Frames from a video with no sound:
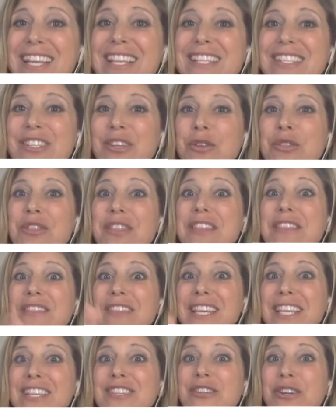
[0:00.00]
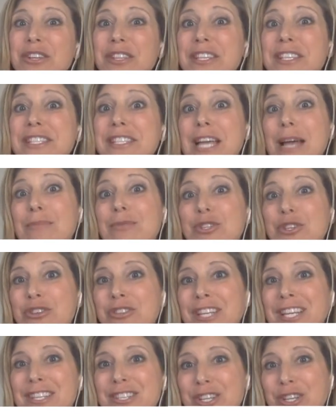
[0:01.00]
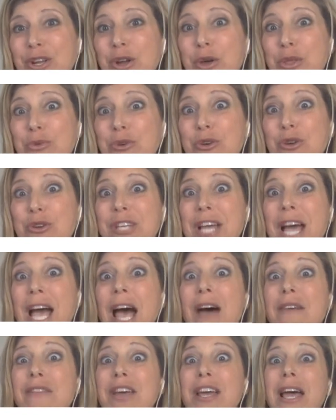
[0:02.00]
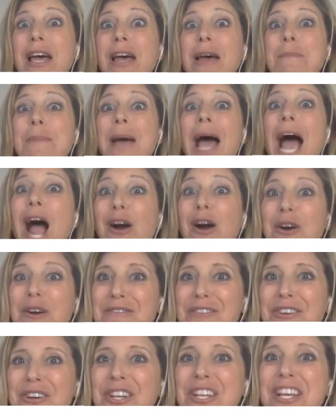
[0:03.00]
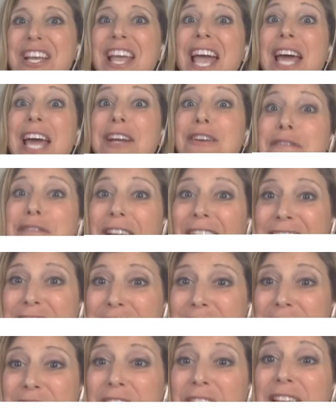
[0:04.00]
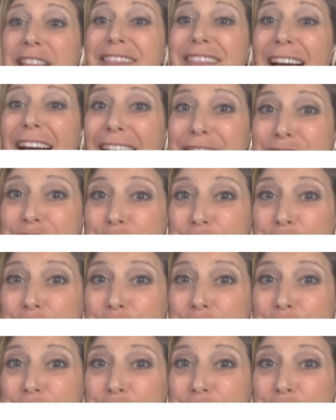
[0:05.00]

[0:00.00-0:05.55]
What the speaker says: So these are the steps you need to go through to have a powerful and effective live